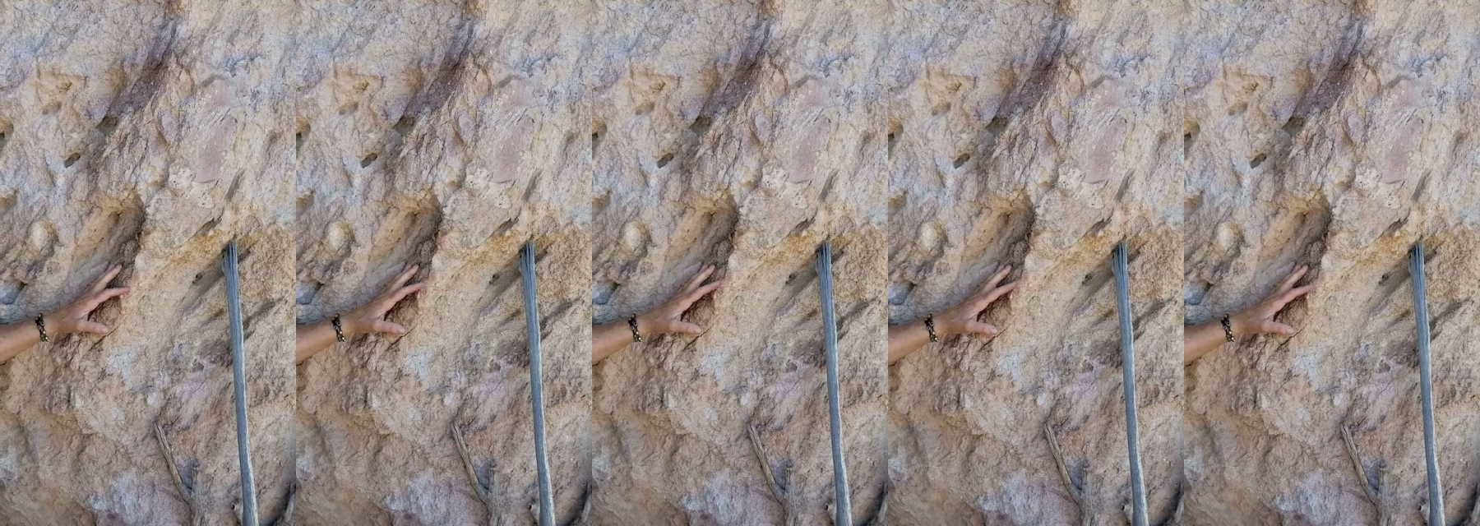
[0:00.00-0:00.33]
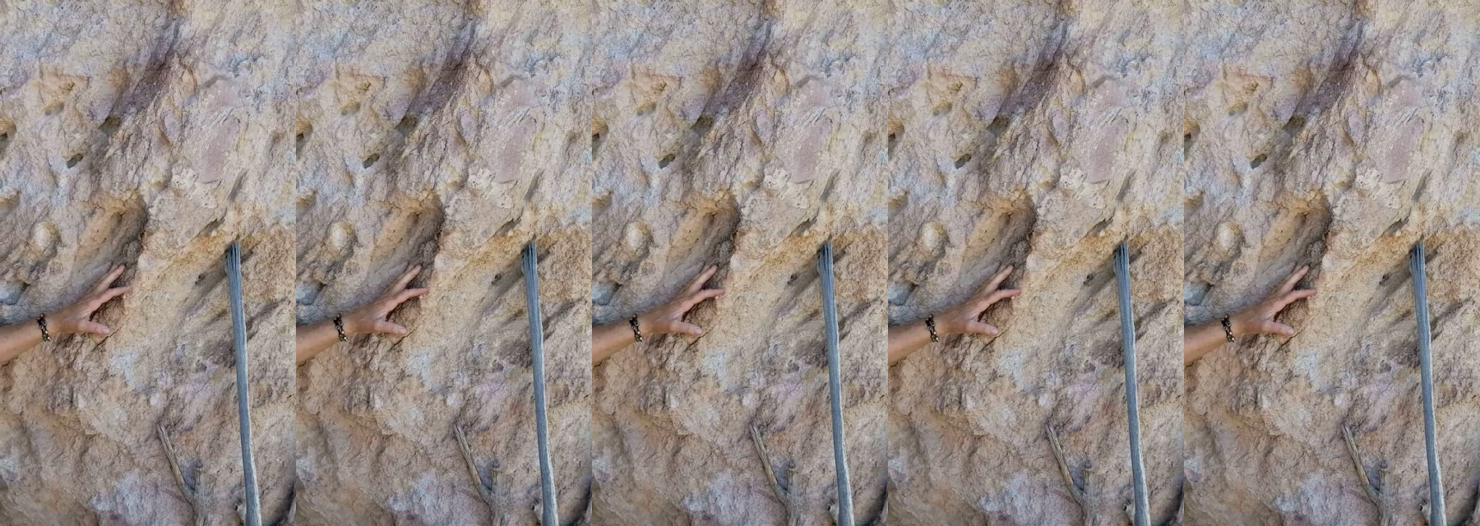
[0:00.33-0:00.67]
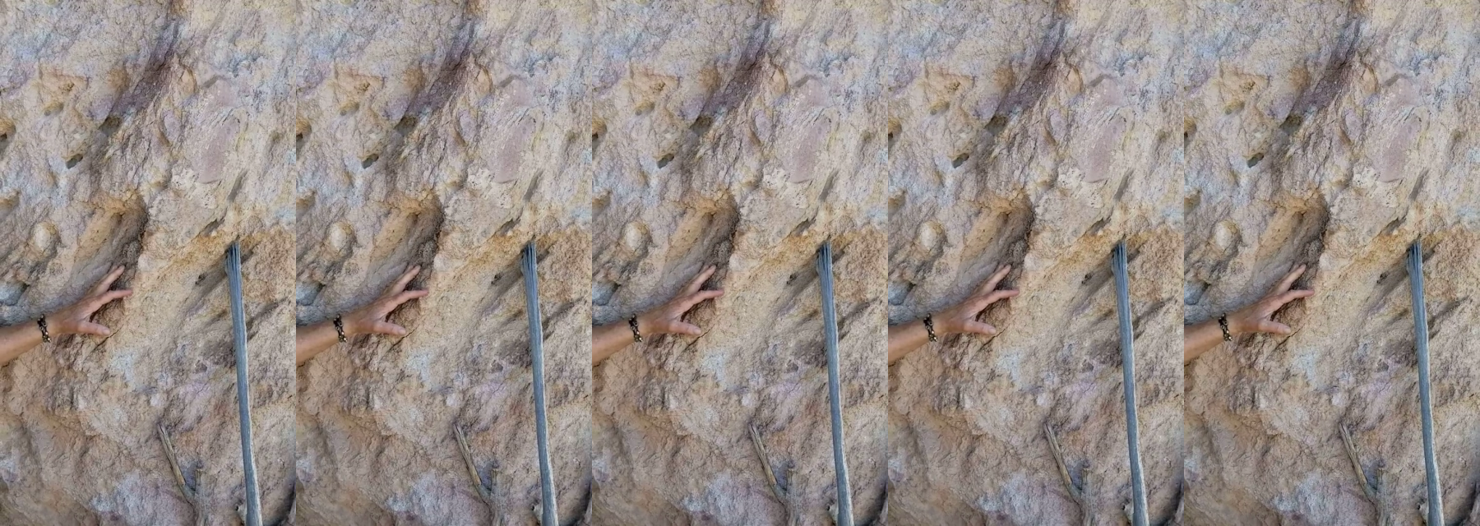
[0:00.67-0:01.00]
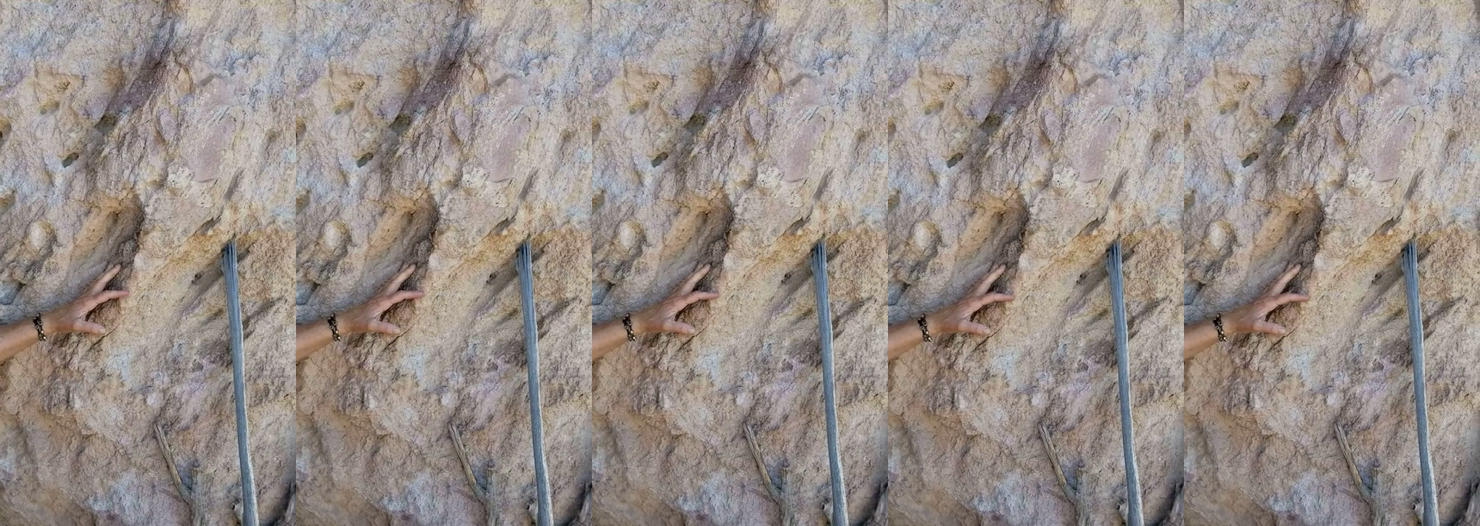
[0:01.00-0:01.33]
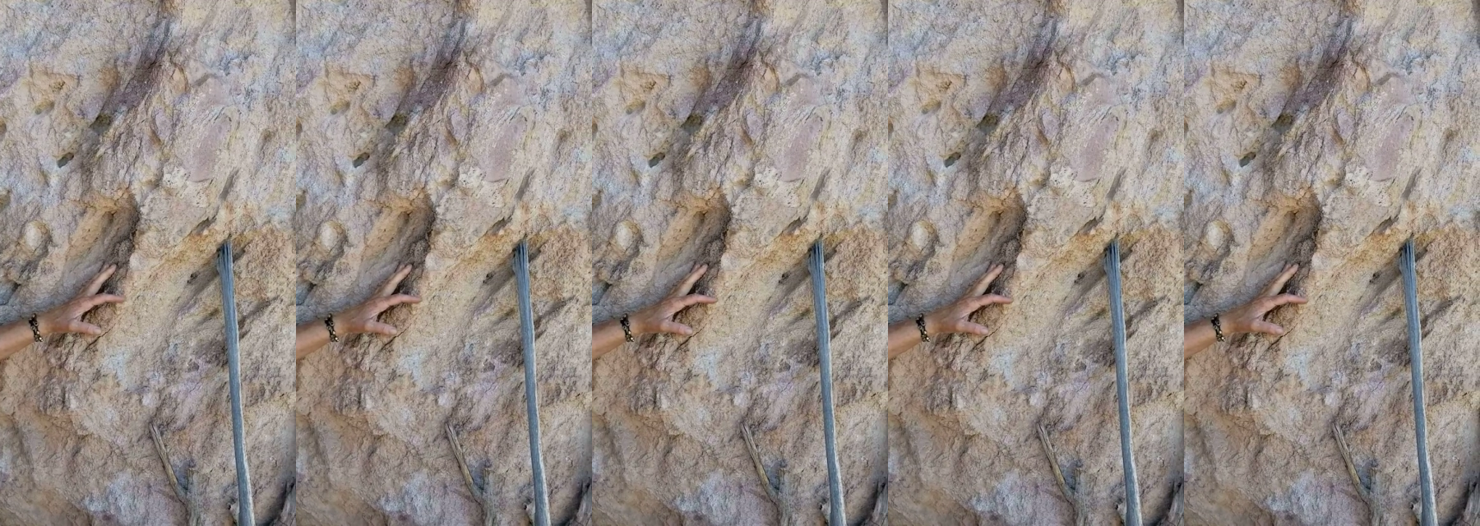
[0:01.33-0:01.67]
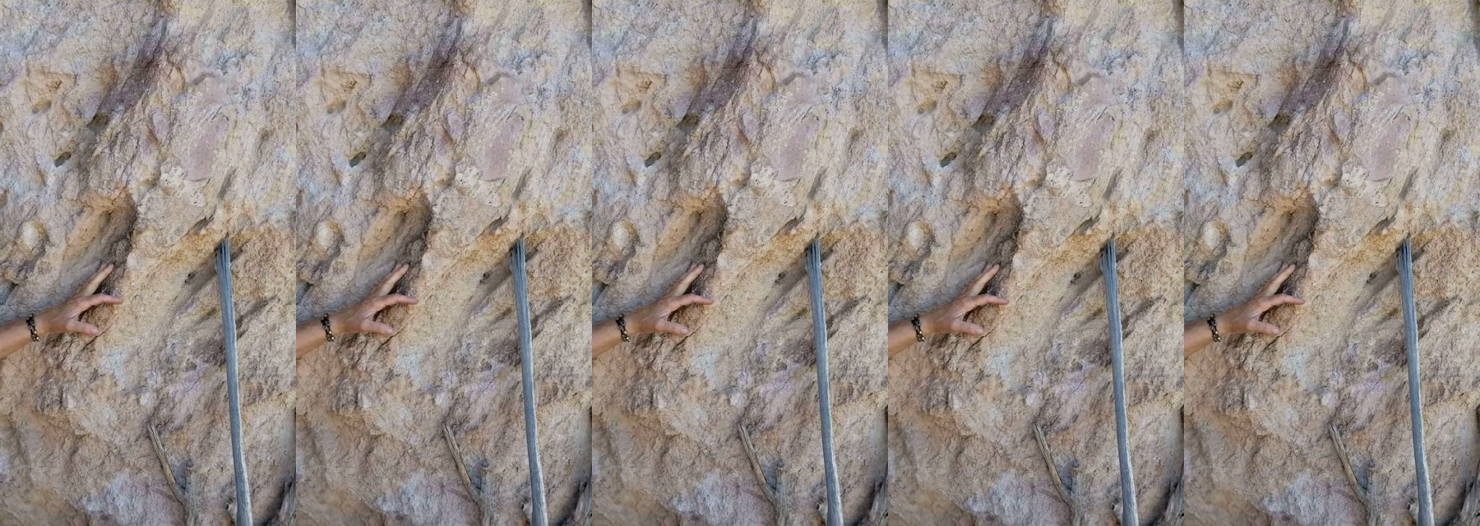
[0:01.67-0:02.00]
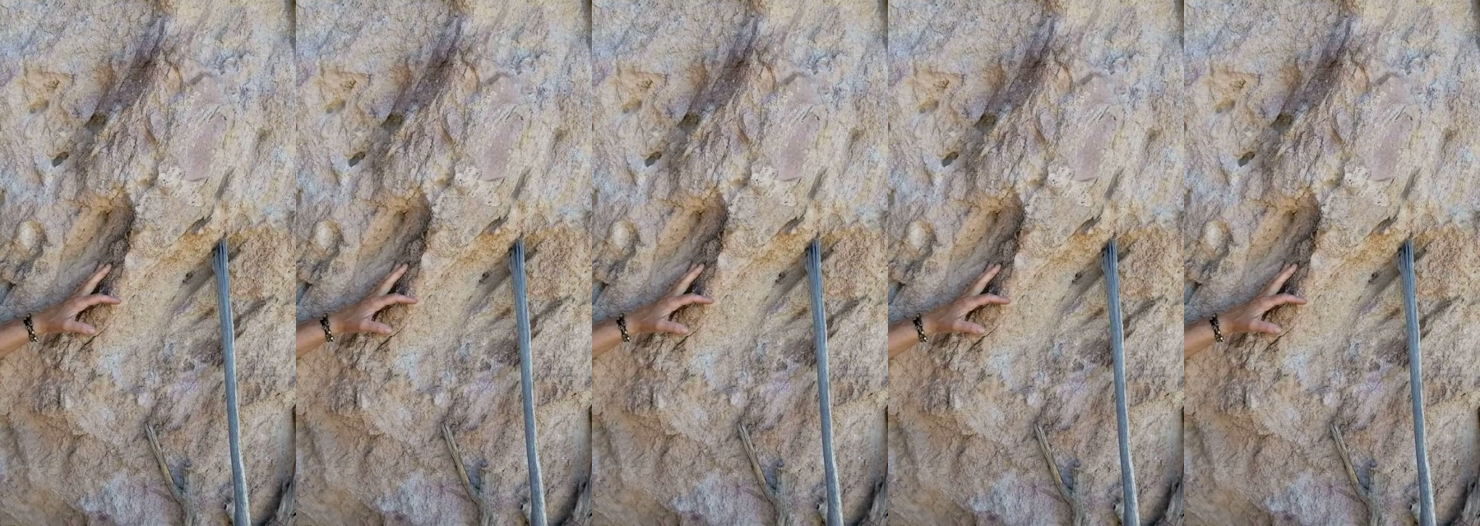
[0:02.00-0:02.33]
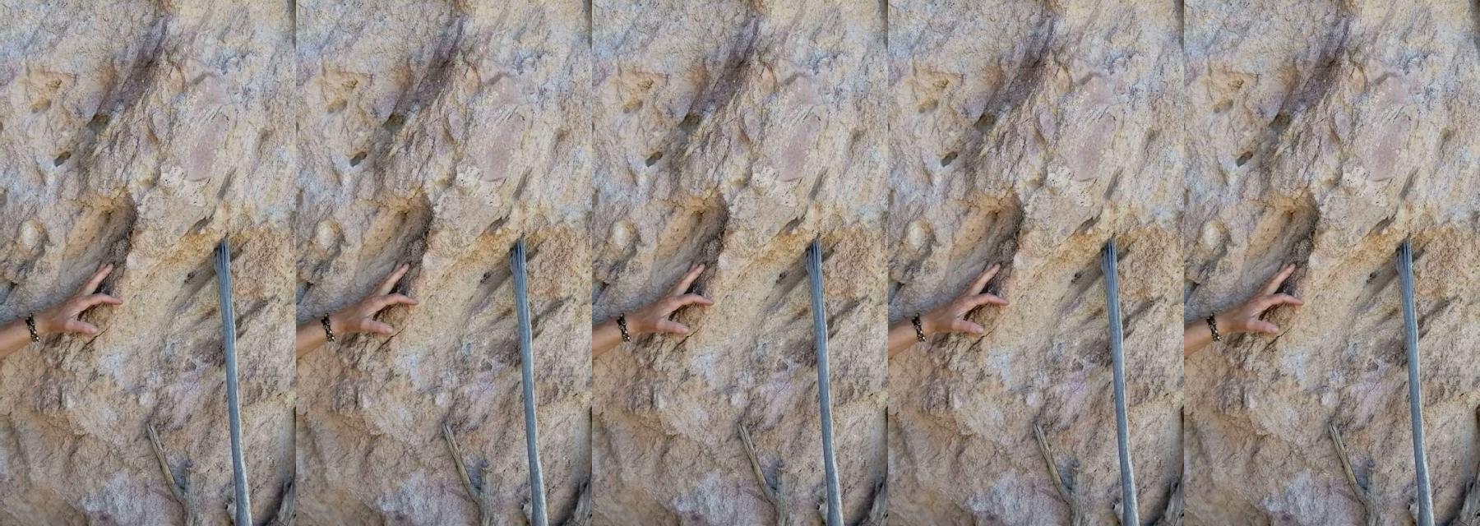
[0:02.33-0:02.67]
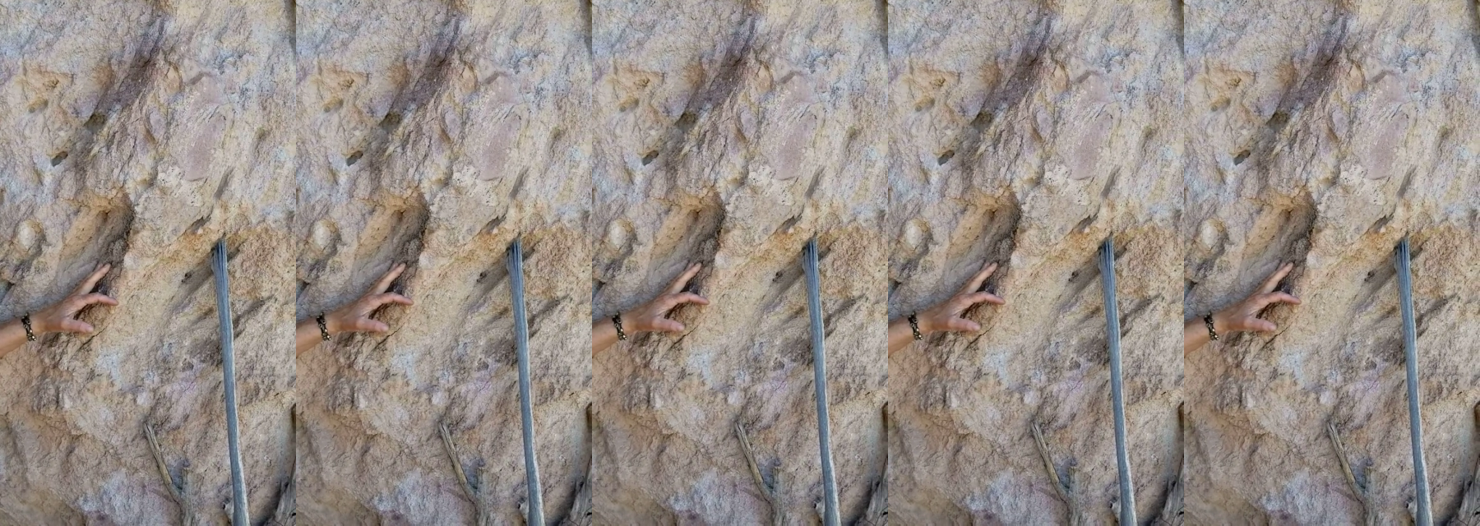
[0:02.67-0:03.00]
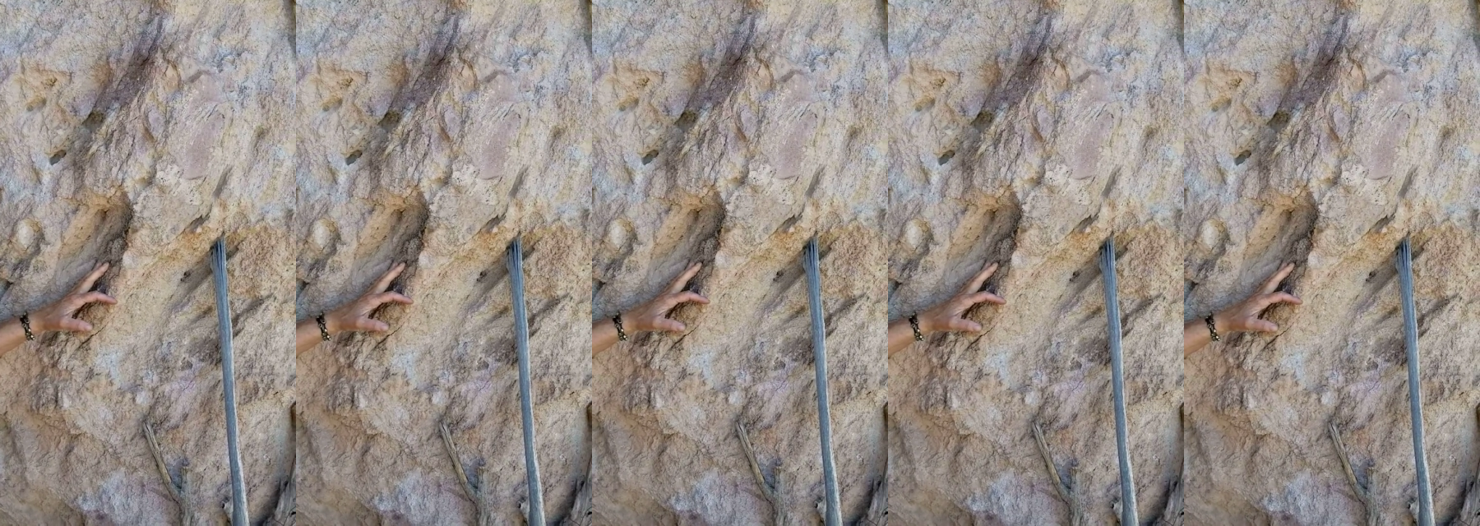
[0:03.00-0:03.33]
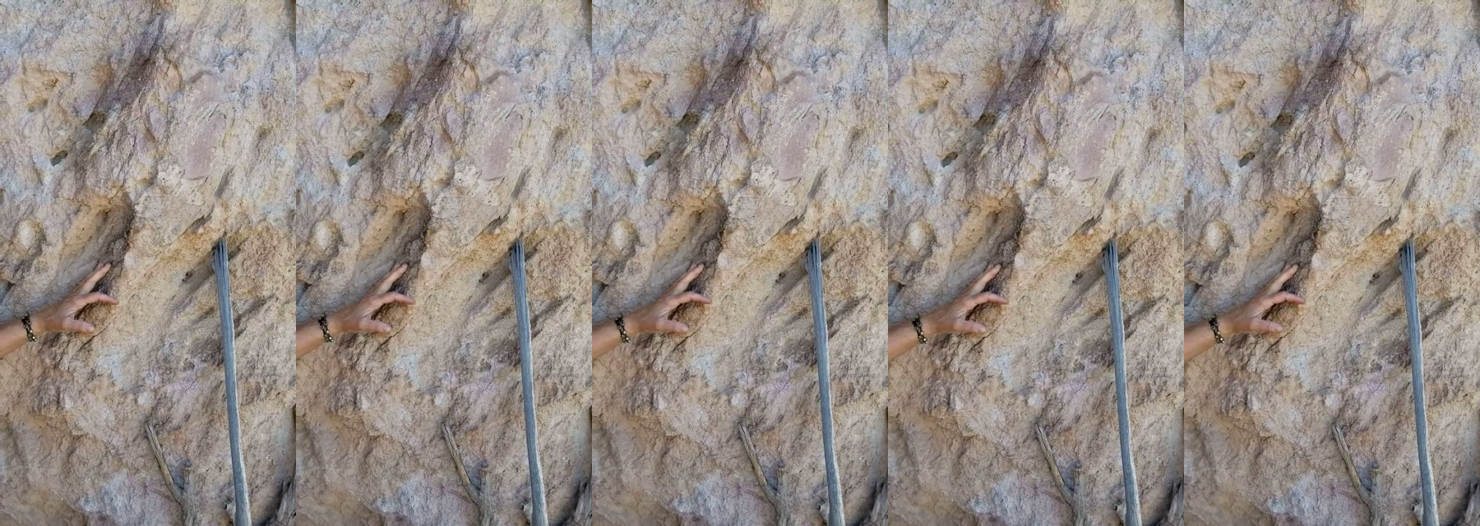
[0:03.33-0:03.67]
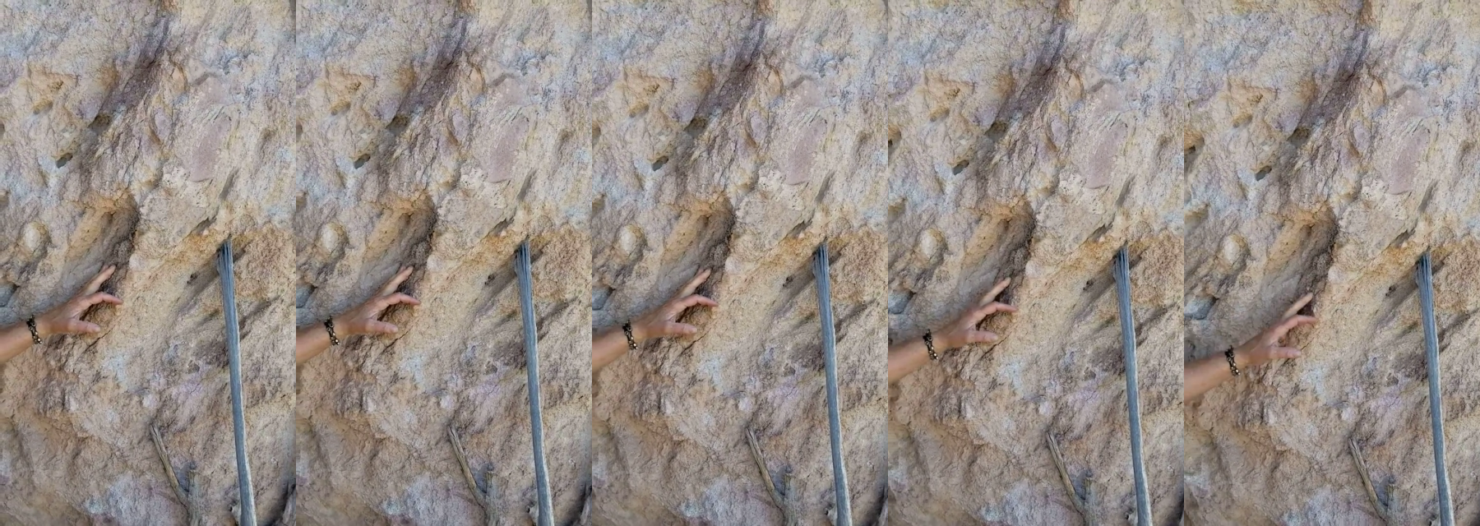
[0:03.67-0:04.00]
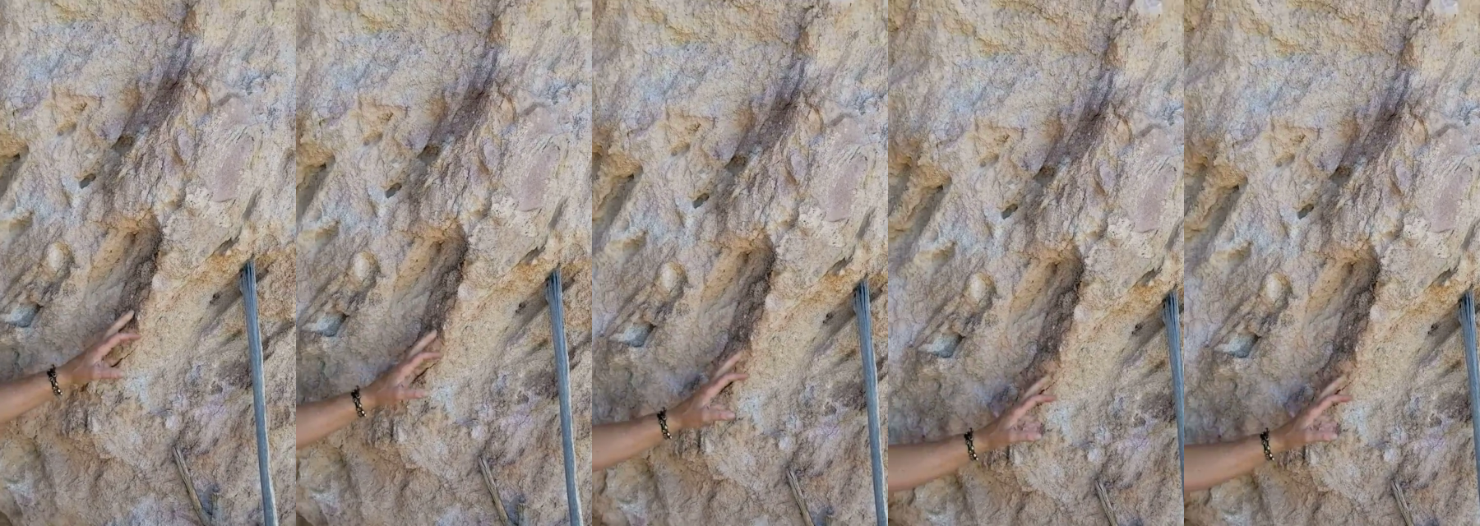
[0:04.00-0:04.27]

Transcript: No face is visible, so there are no lips to read.